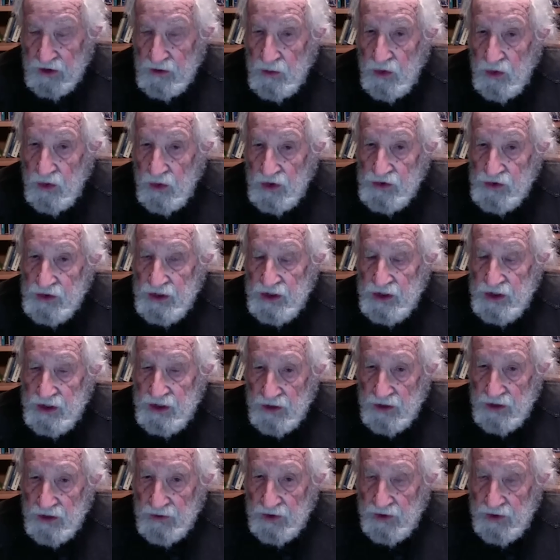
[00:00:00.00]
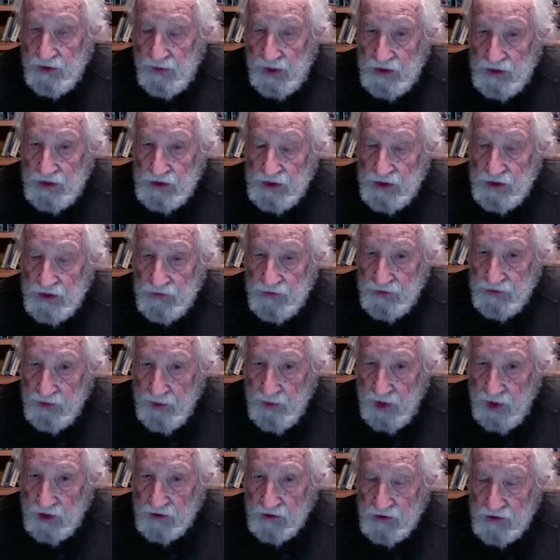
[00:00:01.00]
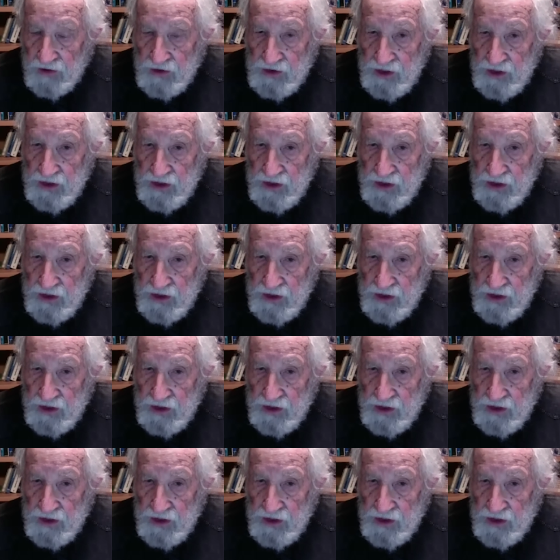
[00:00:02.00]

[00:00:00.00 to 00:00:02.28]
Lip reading: was deterioration of democracy.